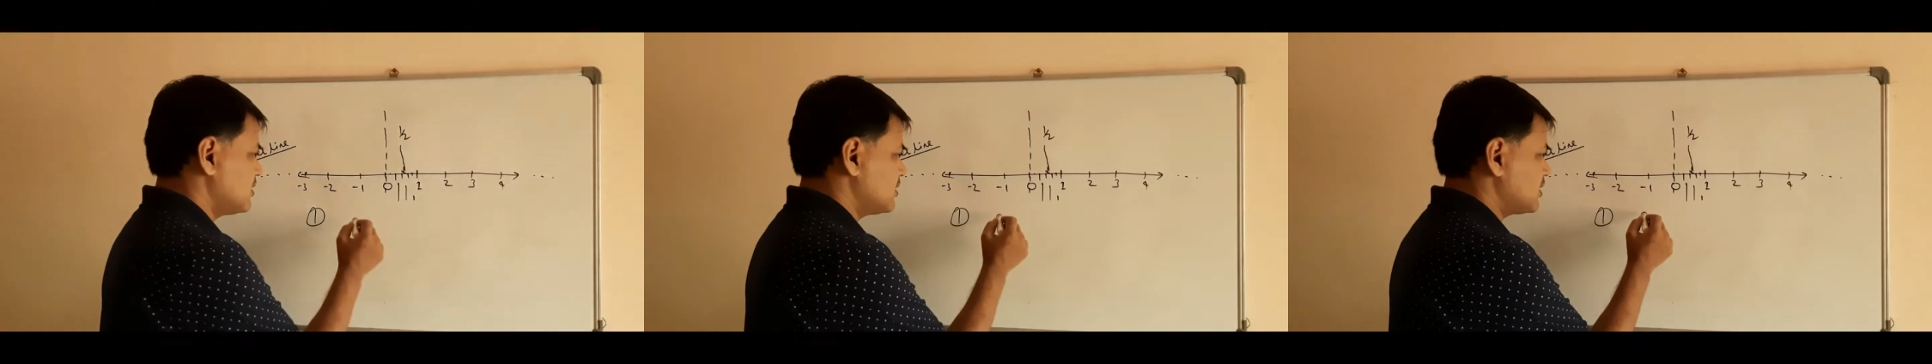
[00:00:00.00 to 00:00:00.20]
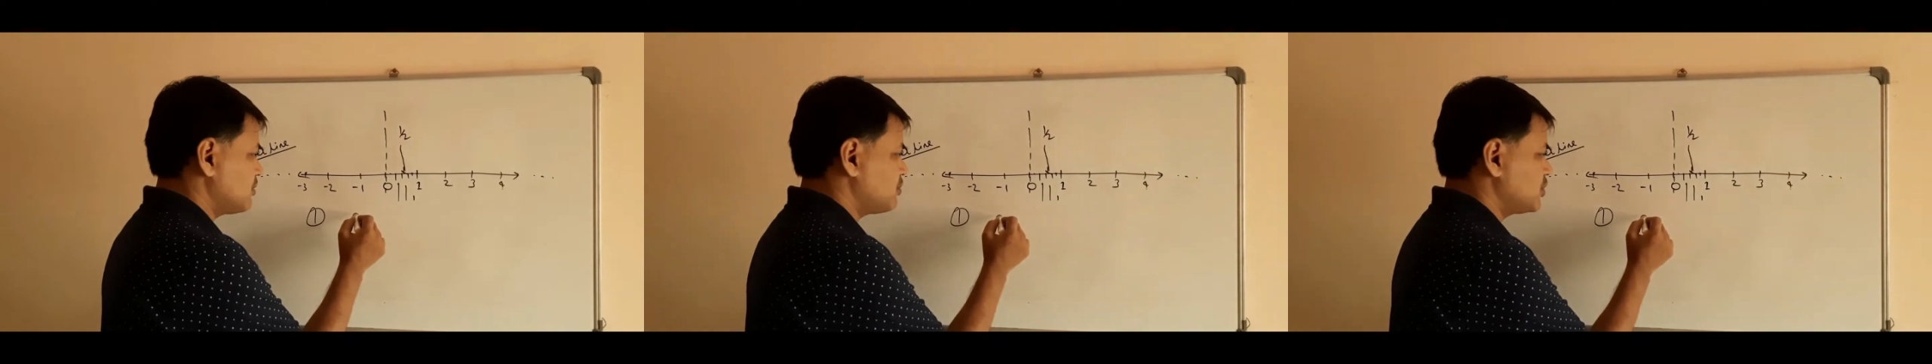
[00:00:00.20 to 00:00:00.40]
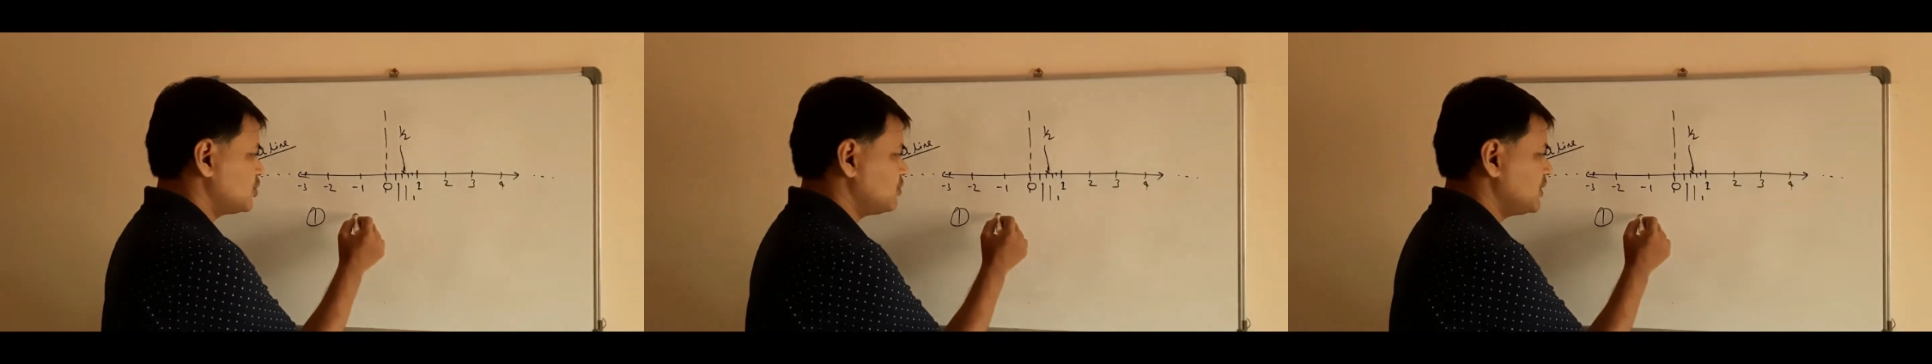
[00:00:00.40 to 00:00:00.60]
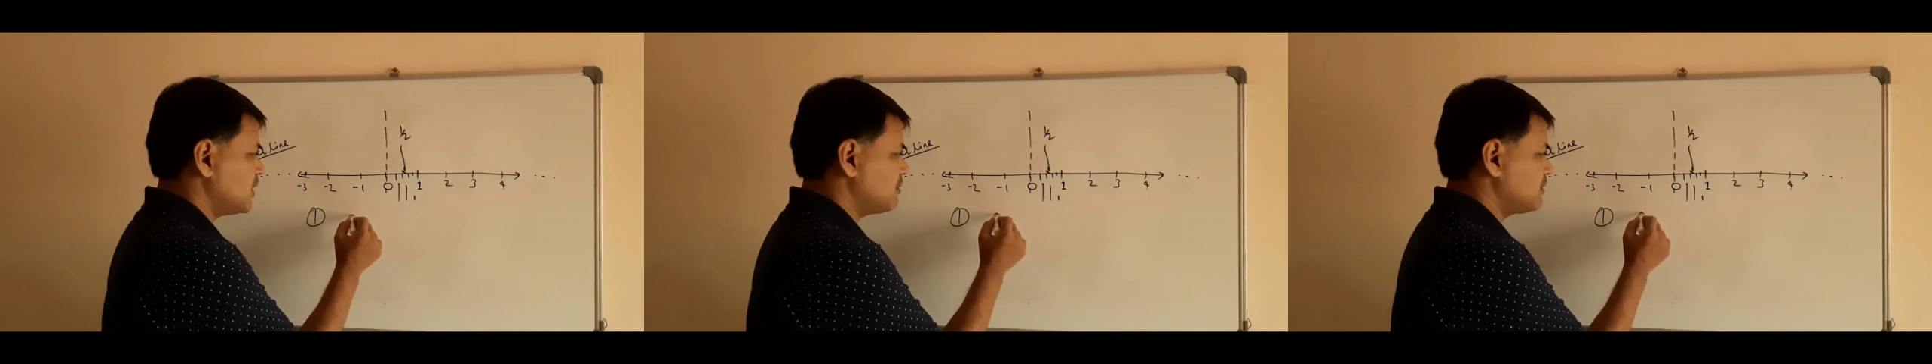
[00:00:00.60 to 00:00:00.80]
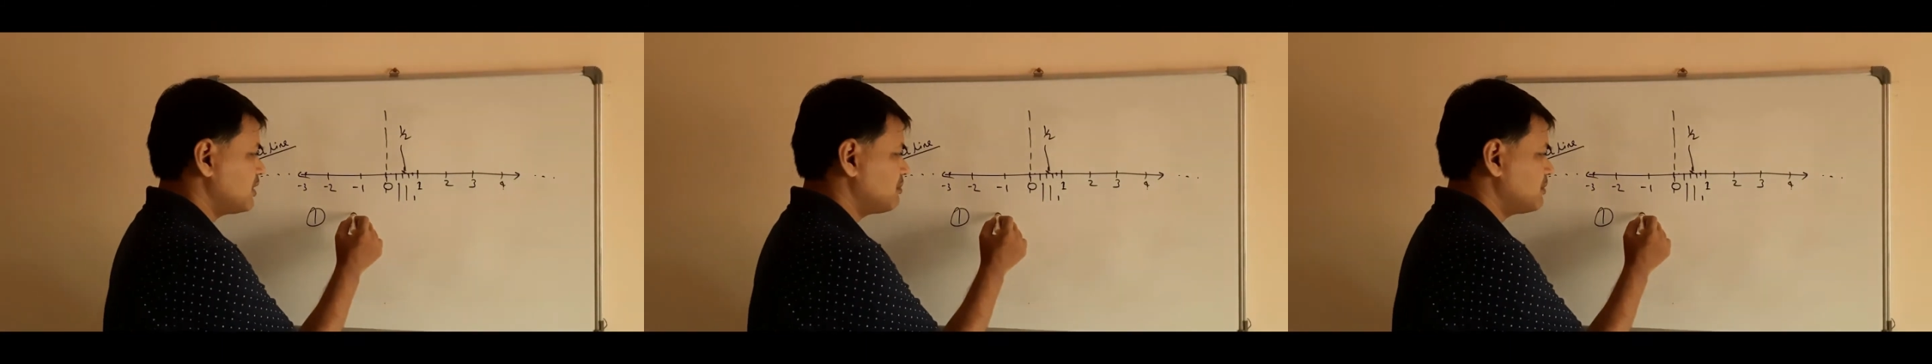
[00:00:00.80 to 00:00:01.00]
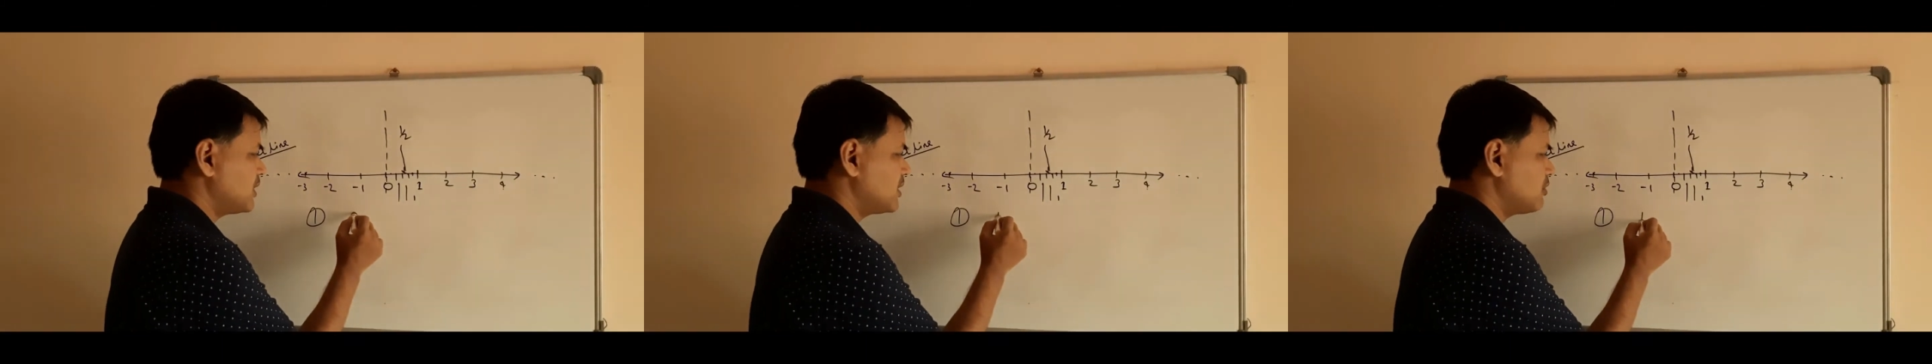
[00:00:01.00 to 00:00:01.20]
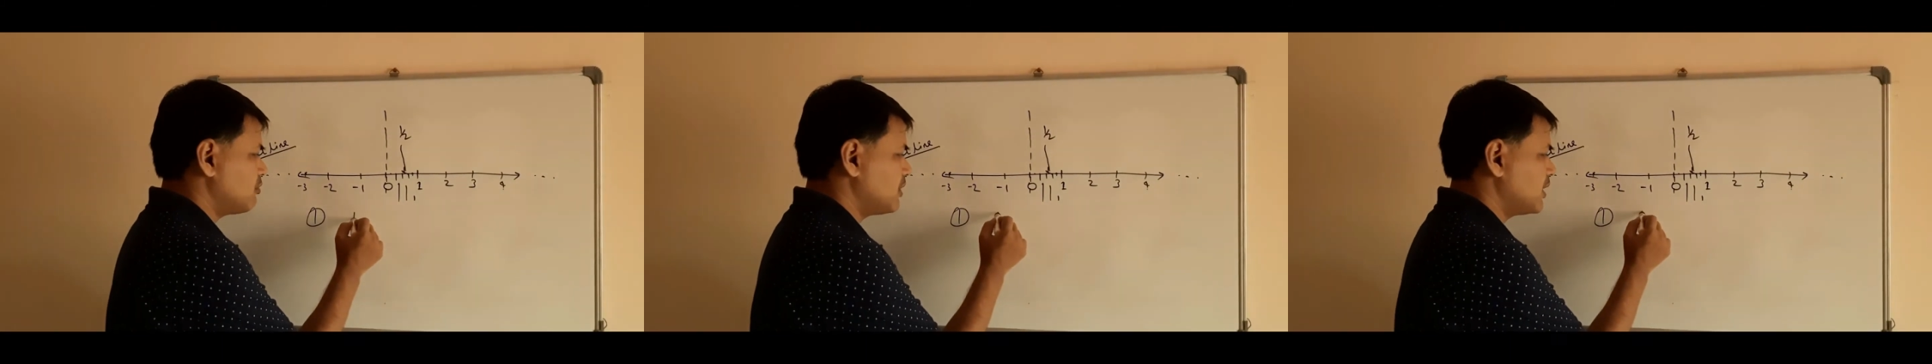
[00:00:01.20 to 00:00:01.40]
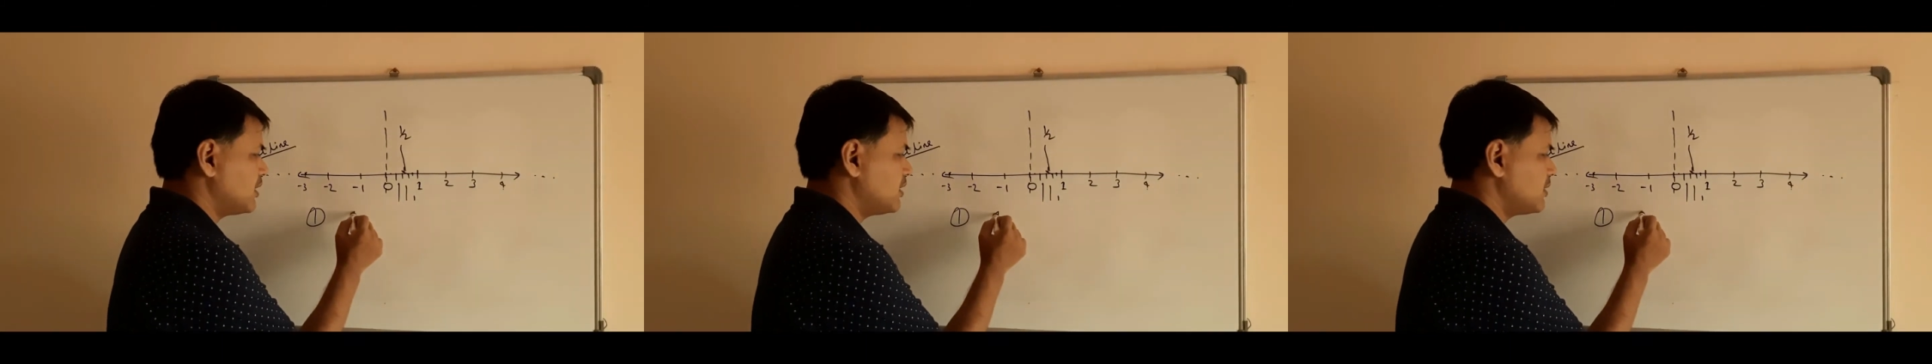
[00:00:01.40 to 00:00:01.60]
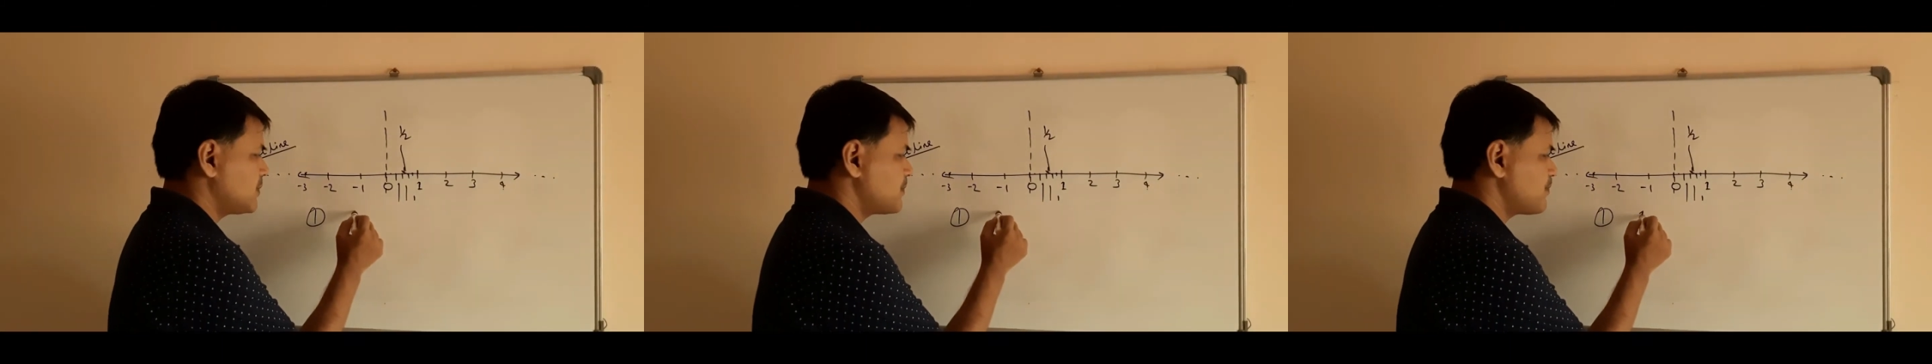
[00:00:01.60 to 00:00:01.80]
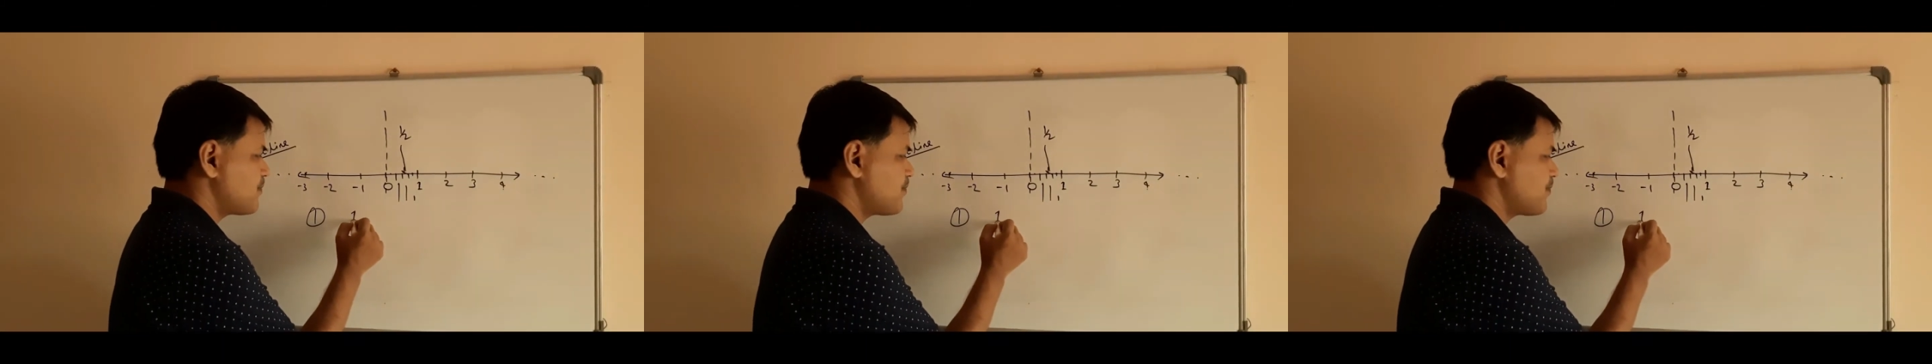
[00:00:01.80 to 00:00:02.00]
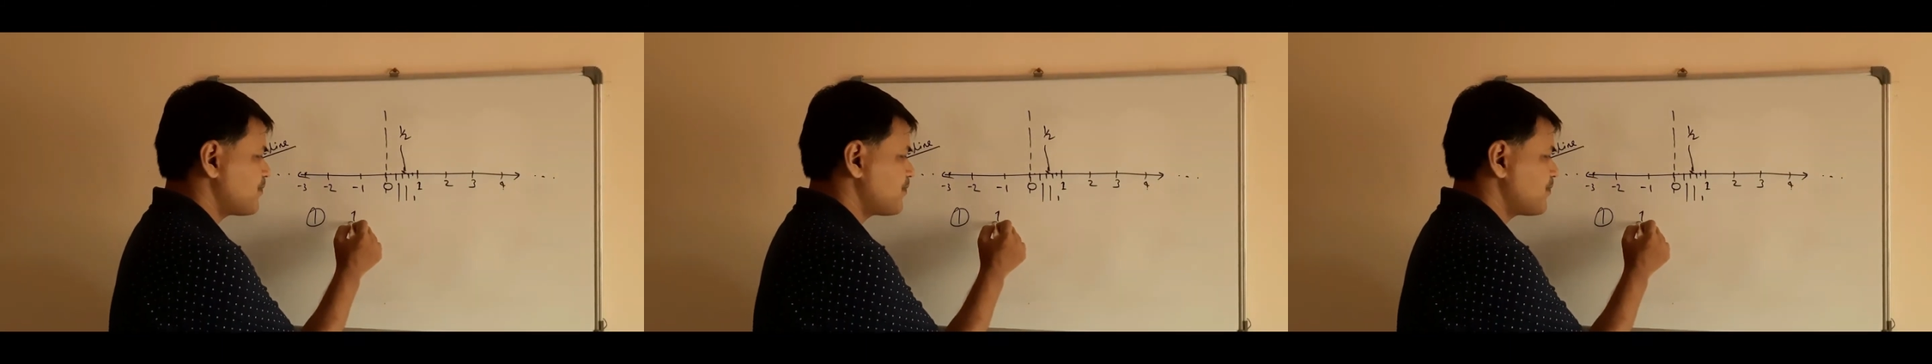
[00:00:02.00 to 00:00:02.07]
Suppose we have number 1